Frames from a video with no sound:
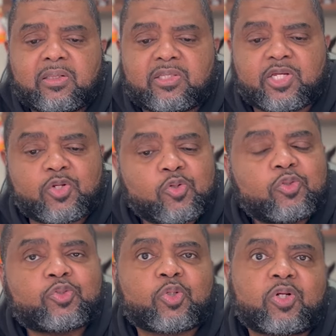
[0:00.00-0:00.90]
the
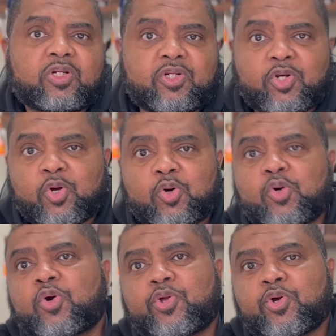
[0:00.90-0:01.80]
usual
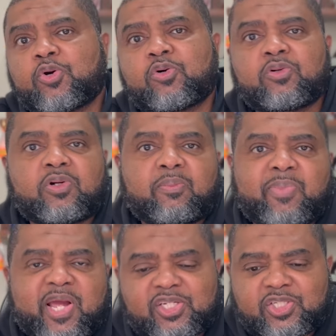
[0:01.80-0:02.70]
know your
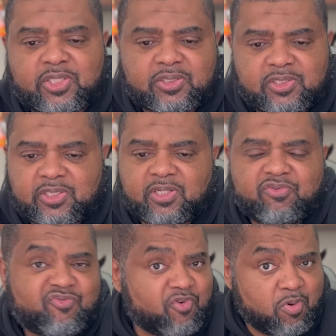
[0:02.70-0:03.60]
patient
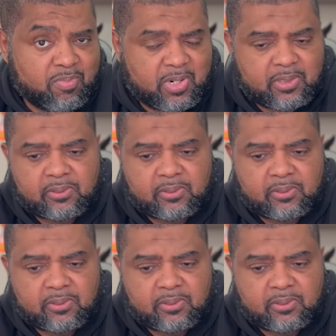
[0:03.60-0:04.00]
form.